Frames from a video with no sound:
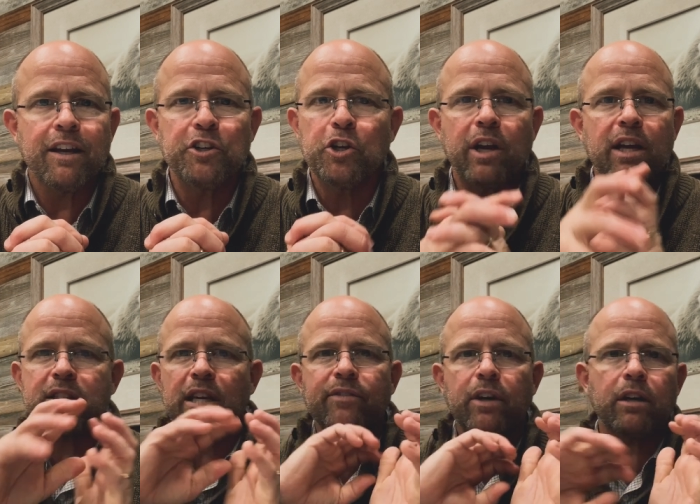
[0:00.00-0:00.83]
And you got
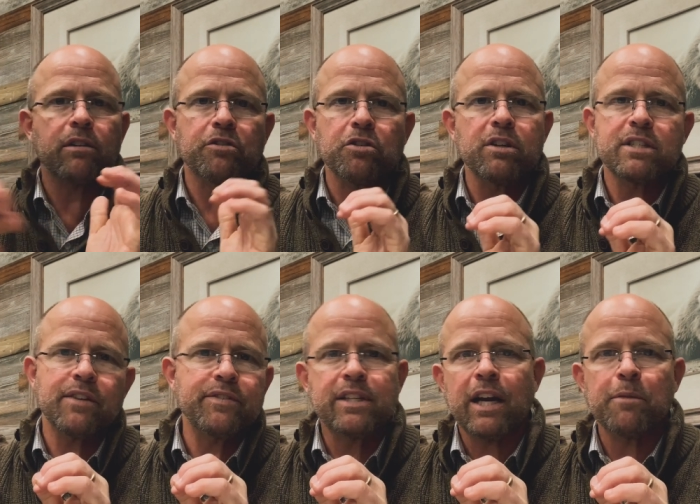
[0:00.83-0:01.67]
saved
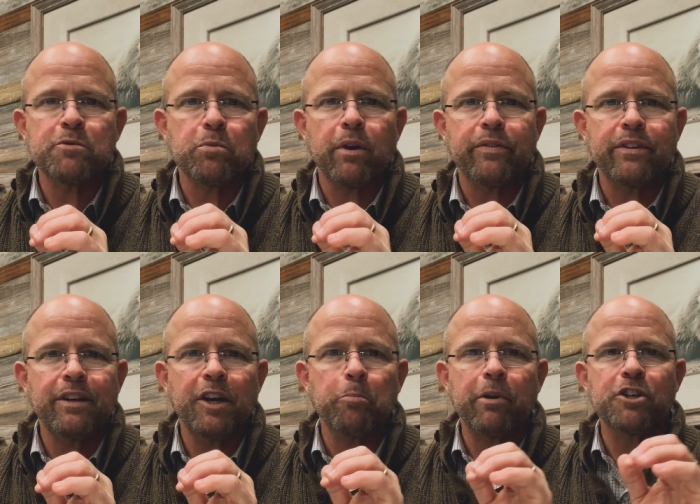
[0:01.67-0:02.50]
137 times throughout the
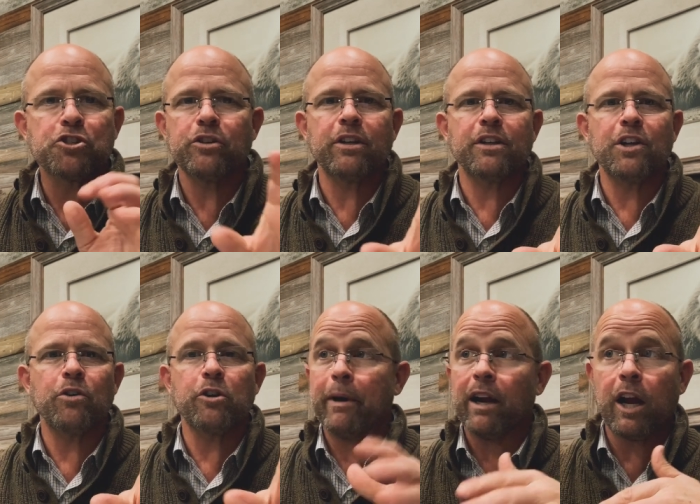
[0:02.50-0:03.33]
year because you didn't know,
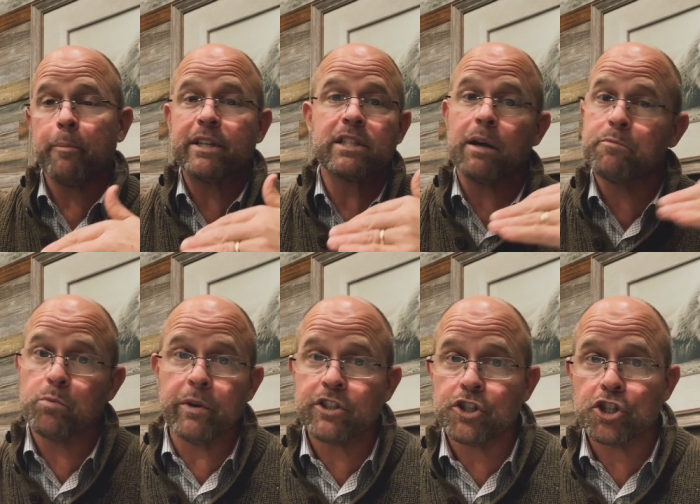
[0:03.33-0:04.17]
no matter how many times you
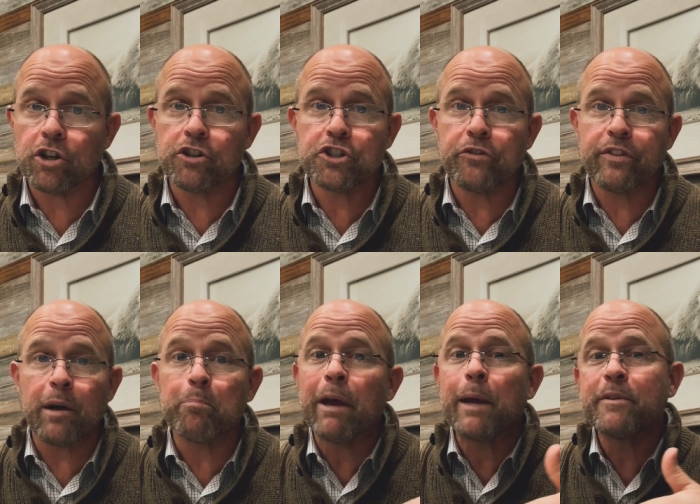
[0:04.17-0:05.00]
went to church, you thought
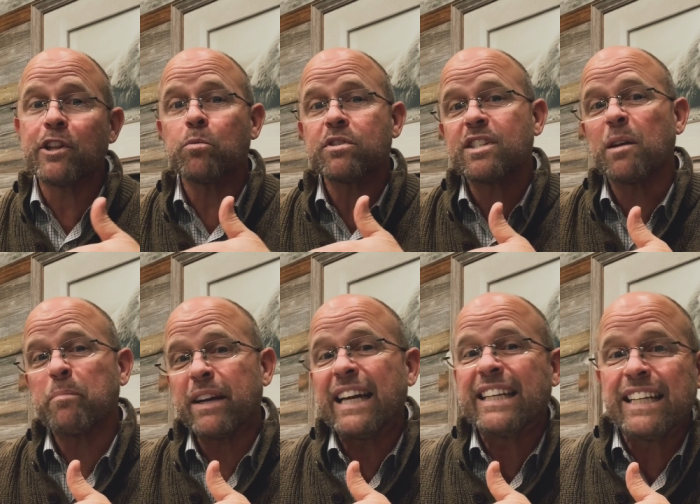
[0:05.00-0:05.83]
maybe there was
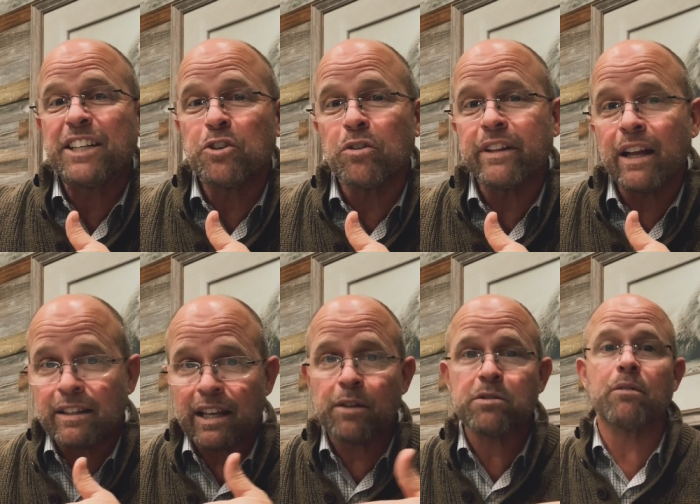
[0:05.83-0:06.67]
something I did during that
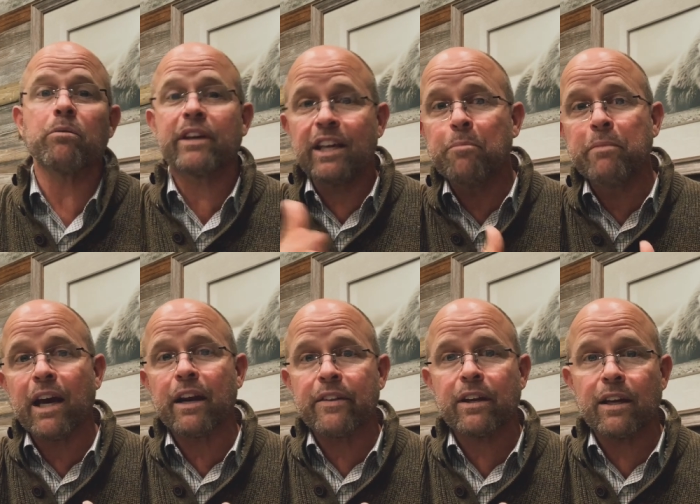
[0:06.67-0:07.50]
day that was going to keep me
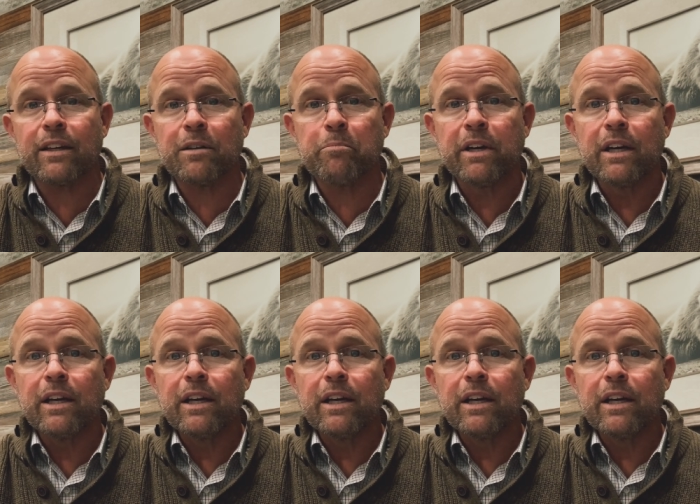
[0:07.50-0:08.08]
out of the kingdom